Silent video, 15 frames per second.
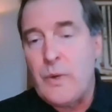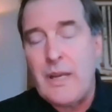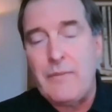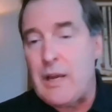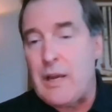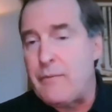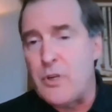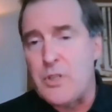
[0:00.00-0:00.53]
we
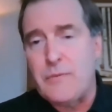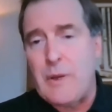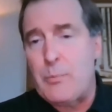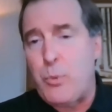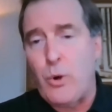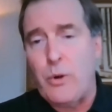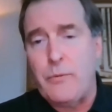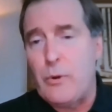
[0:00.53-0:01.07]
have
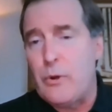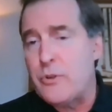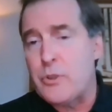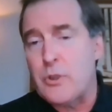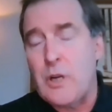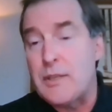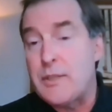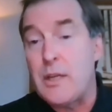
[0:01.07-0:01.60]
diversified
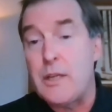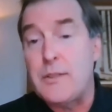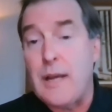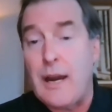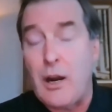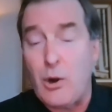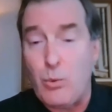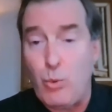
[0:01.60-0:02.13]
portfolios across the
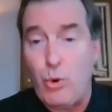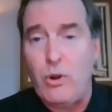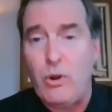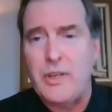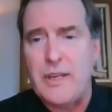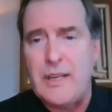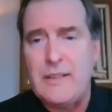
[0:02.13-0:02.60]
entire world.